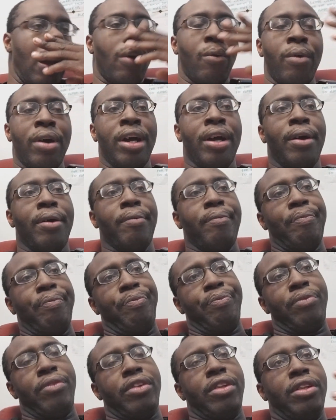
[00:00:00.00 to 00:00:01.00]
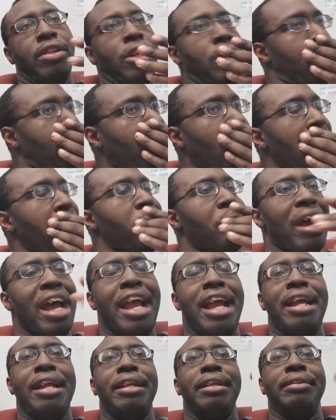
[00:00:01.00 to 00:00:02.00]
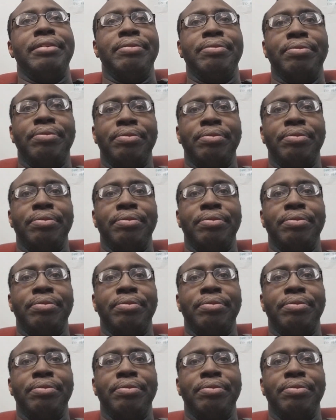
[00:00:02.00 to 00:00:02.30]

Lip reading: Well, the three main